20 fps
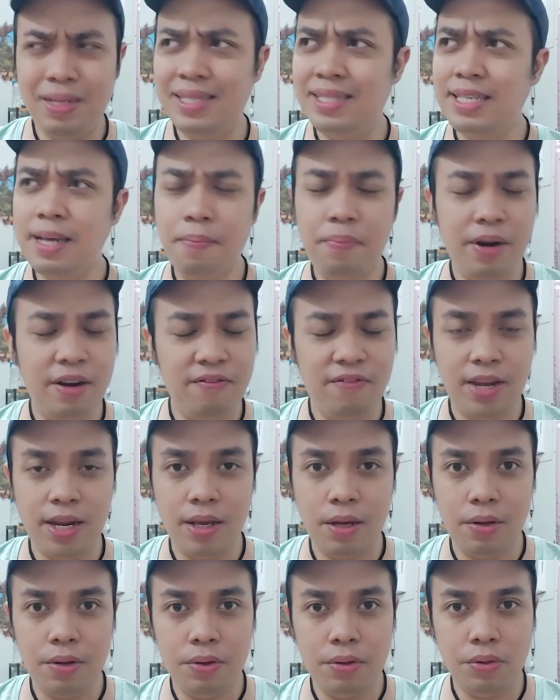separate
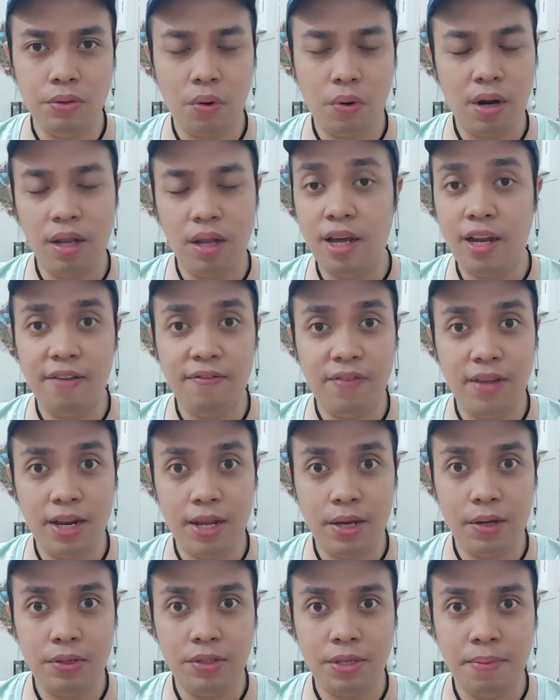videos or a lot of
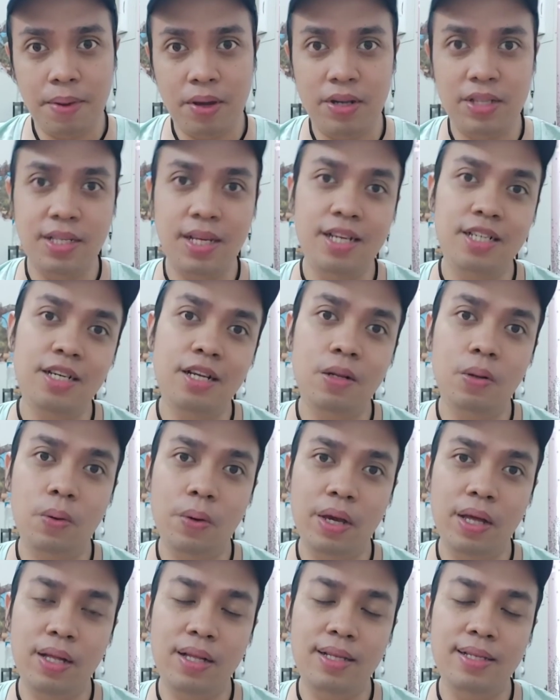videos about essential
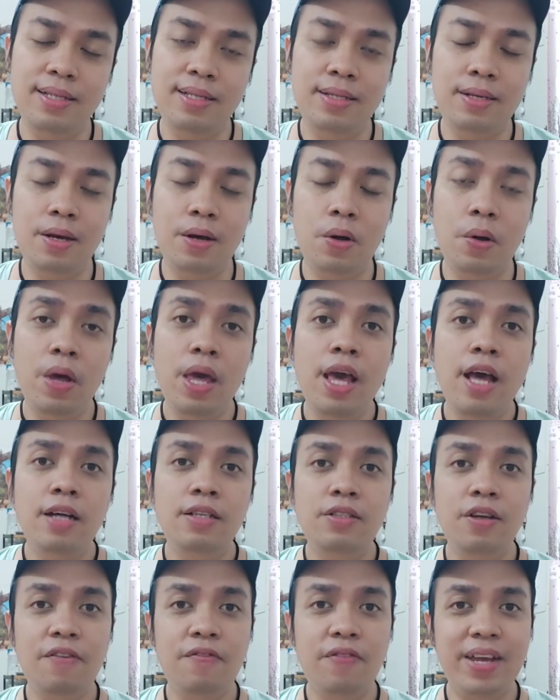oils. So
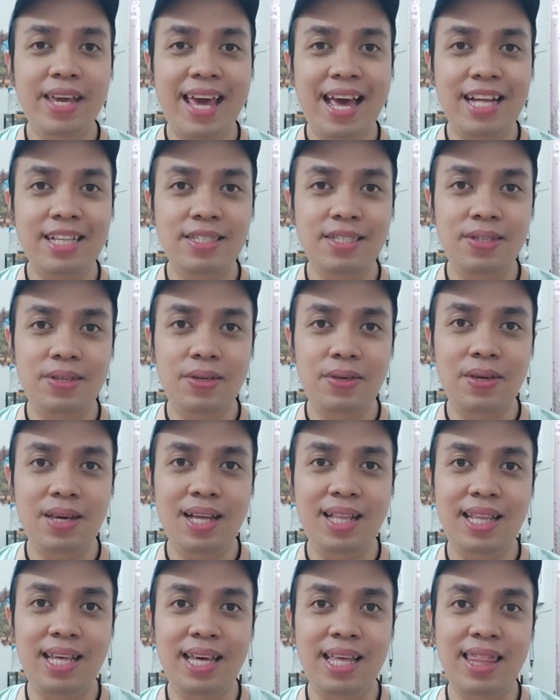don't forget to
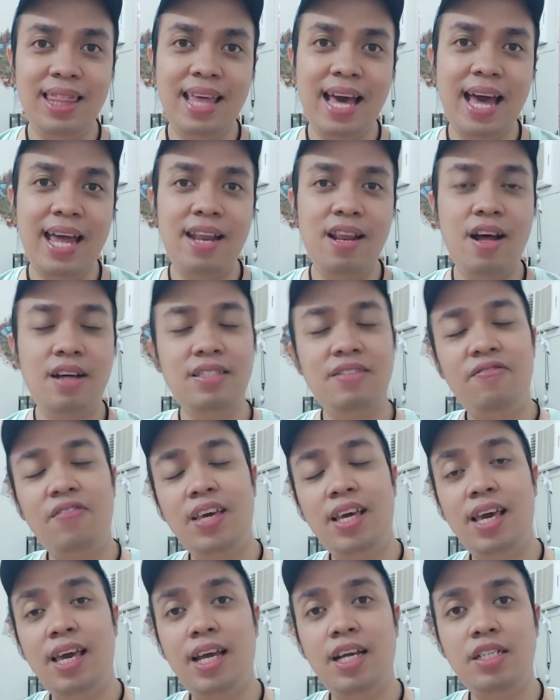click that
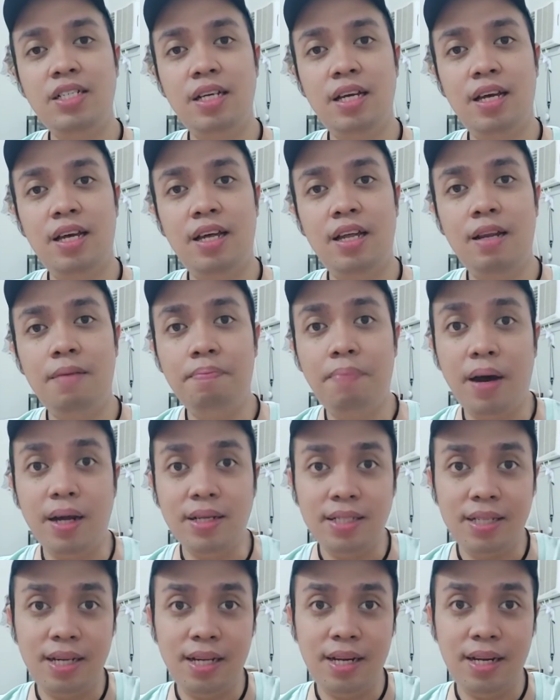notification
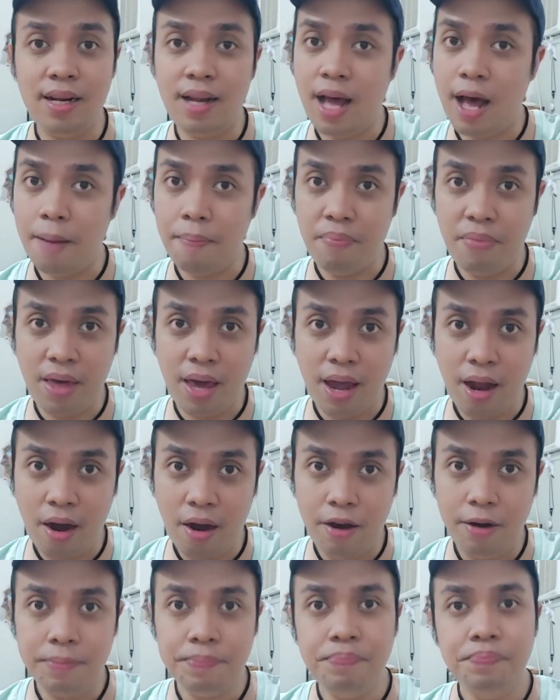button up
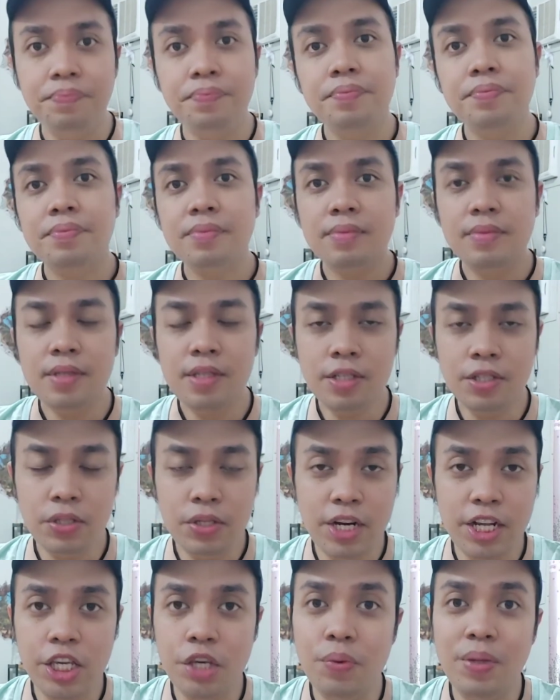there
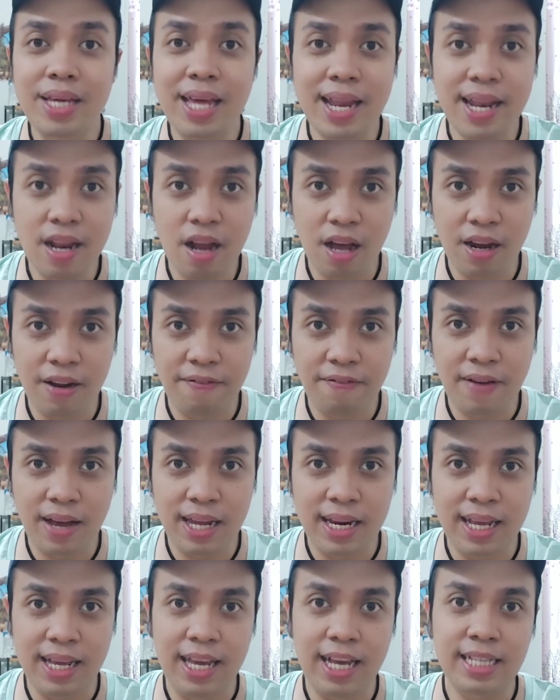so that you will get
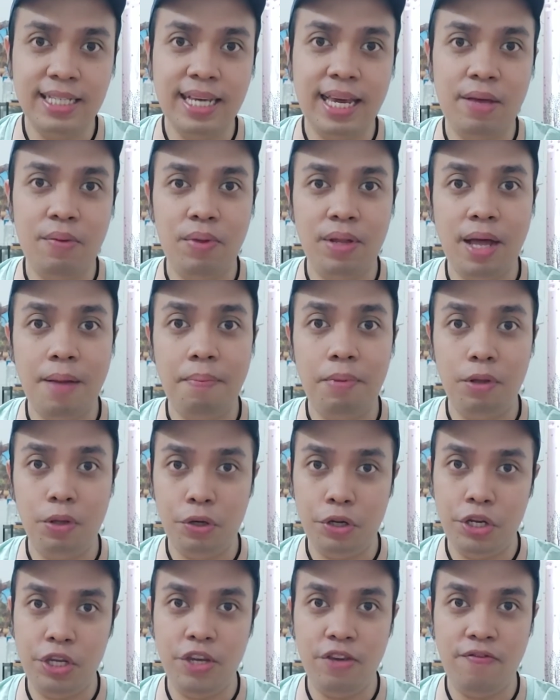notified in case I will
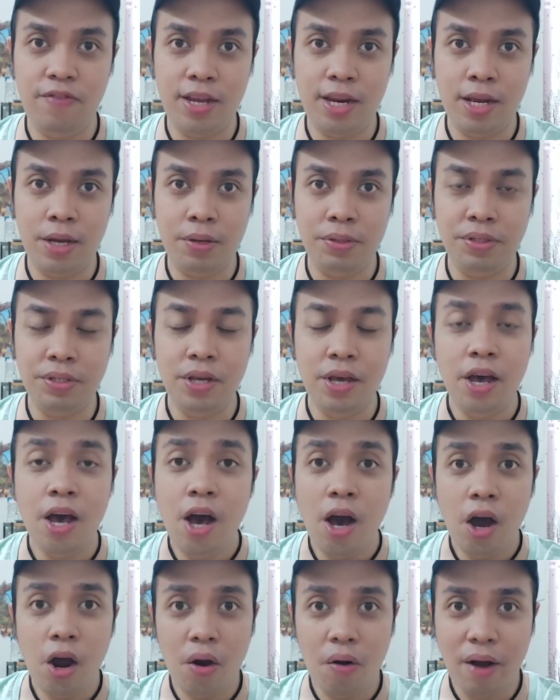upload new videos.
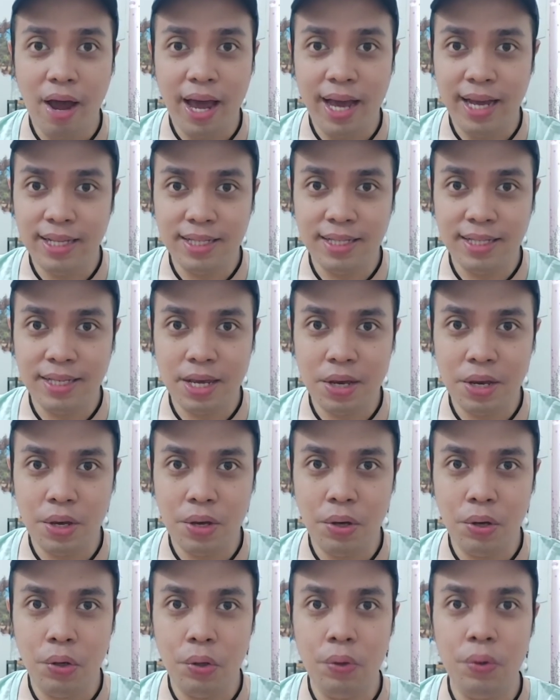Alright,
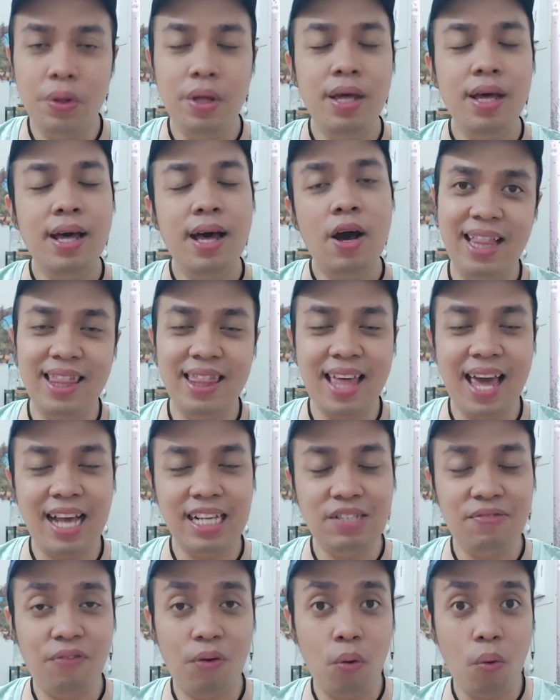so and
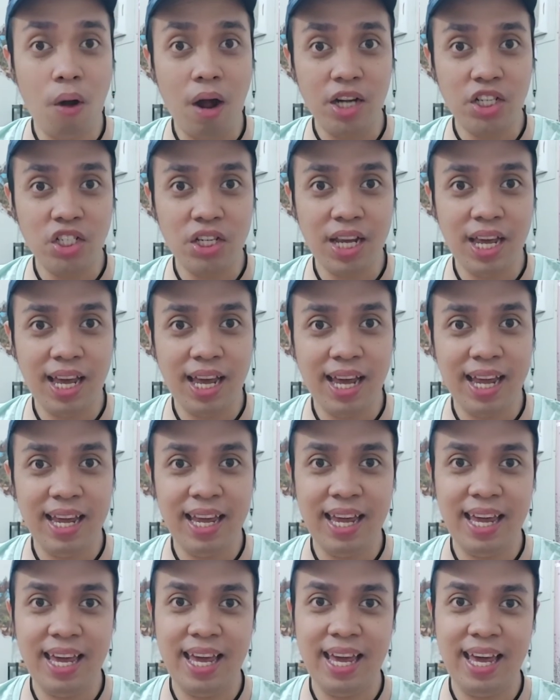thanks for
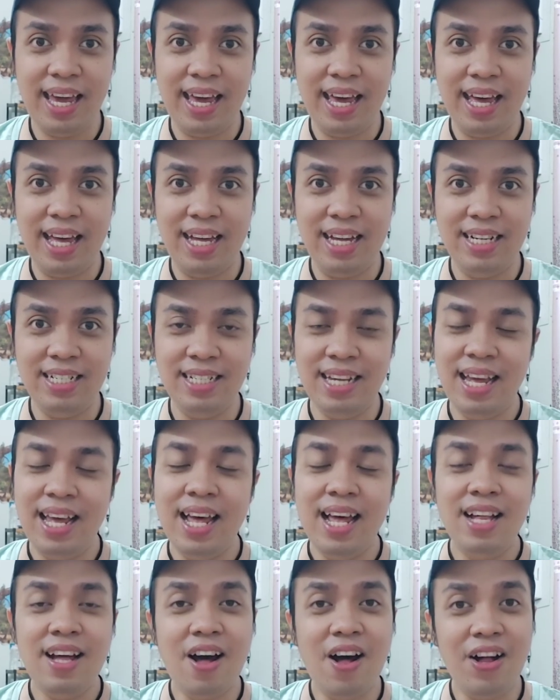watching, and
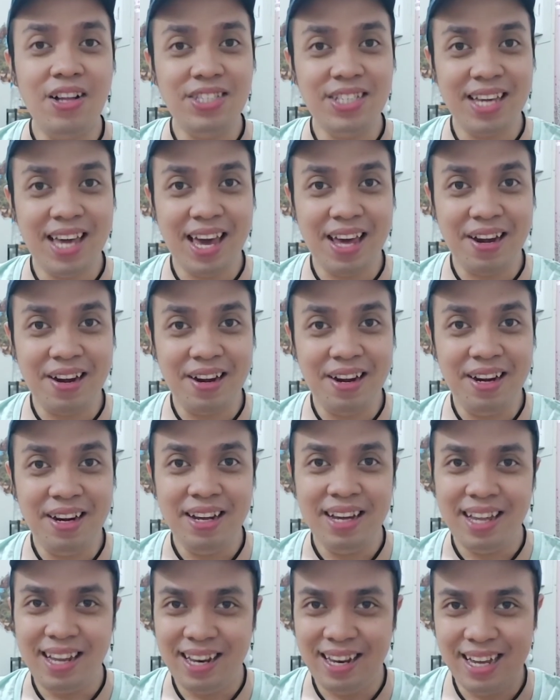all
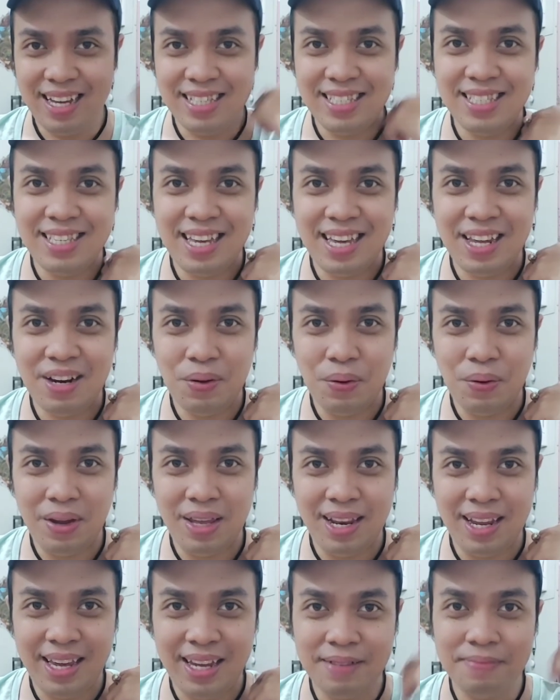together, let's get
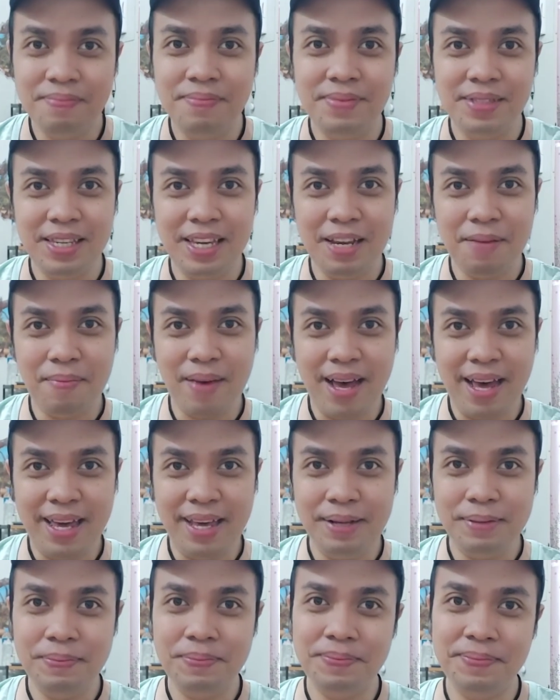oily.
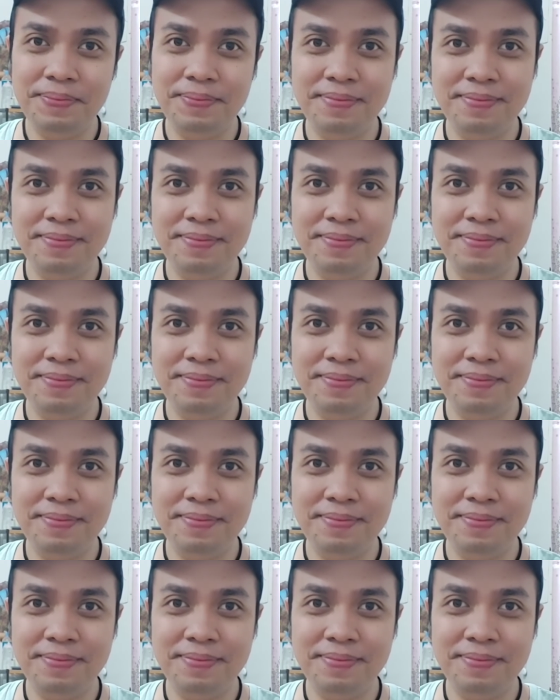Goodbye.